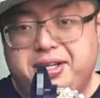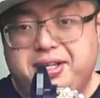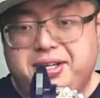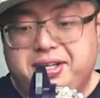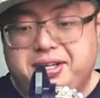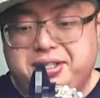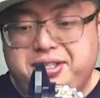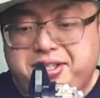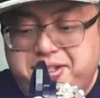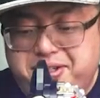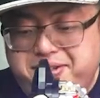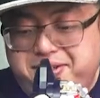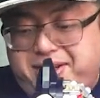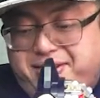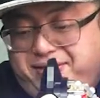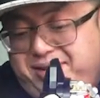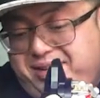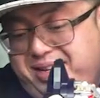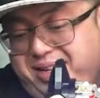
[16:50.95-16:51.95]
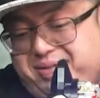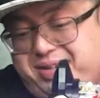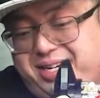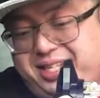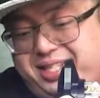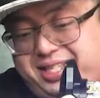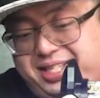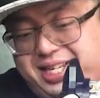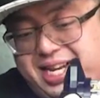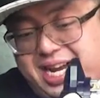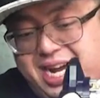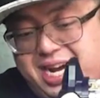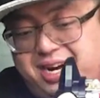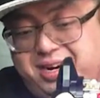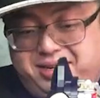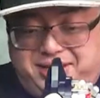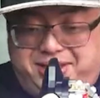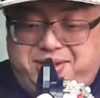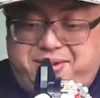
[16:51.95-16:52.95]
So if you really want to see how
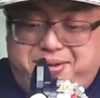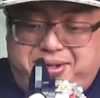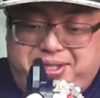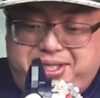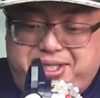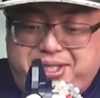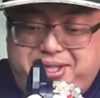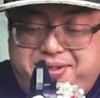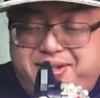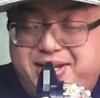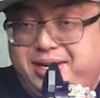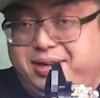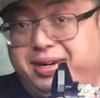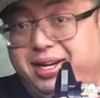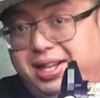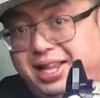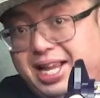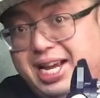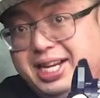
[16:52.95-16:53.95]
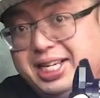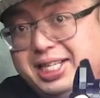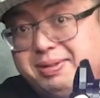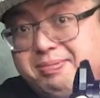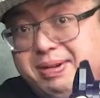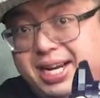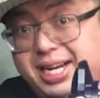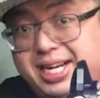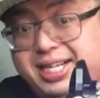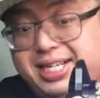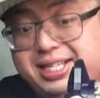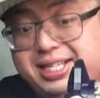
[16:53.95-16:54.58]
the torso and a leg is made,